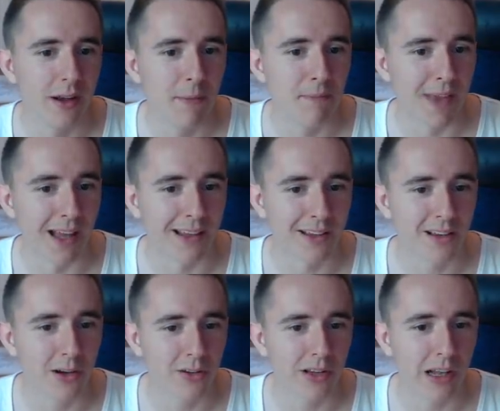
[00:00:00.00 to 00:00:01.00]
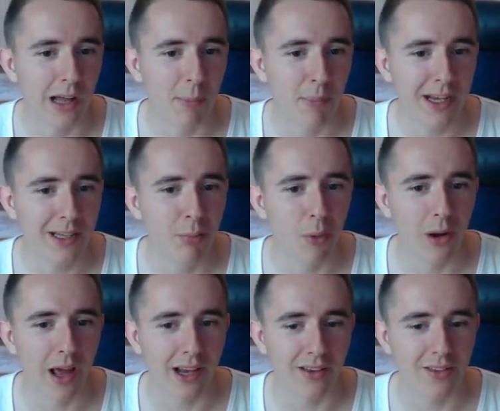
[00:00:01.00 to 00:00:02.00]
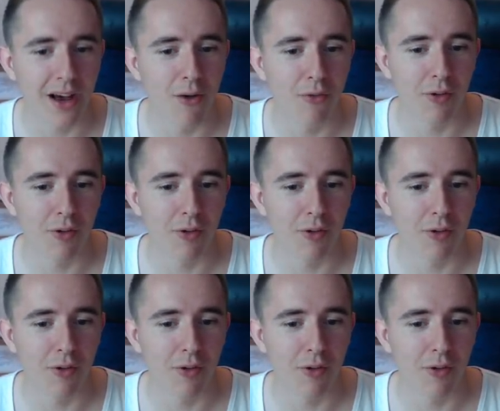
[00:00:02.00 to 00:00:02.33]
Yeah, this looks a bit more like South